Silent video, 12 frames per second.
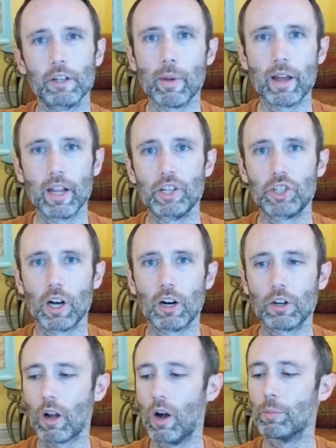The AirMat
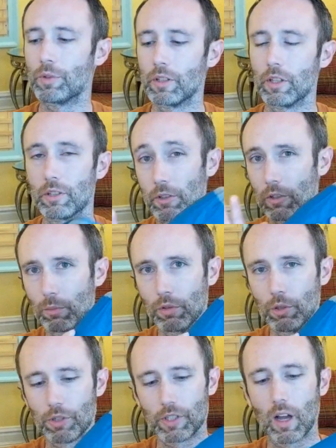HL comes in this little
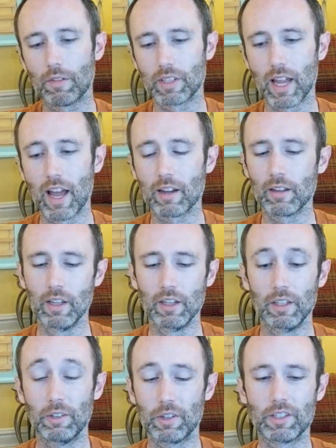blue stuff sack.
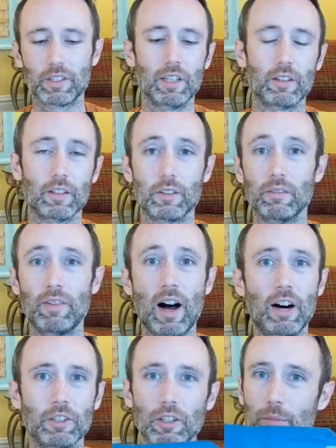You can see the
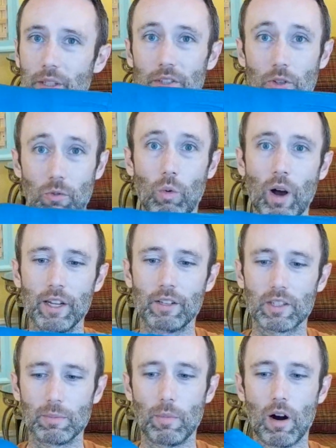volume is quite
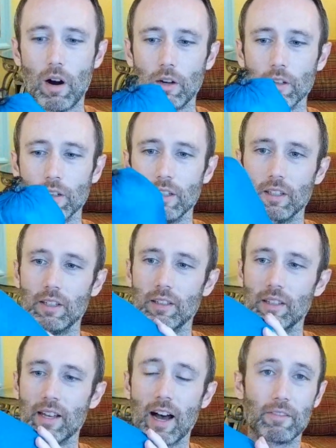small,
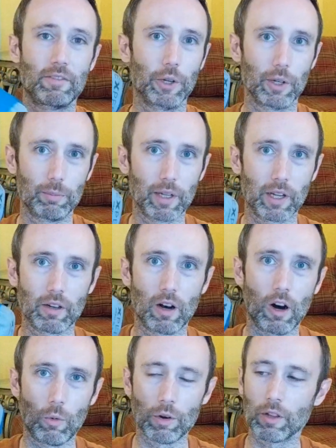not very big at
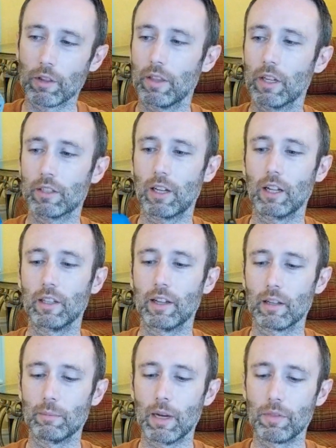all. One of the things that I
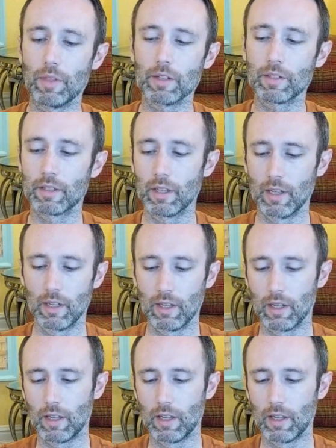like about this.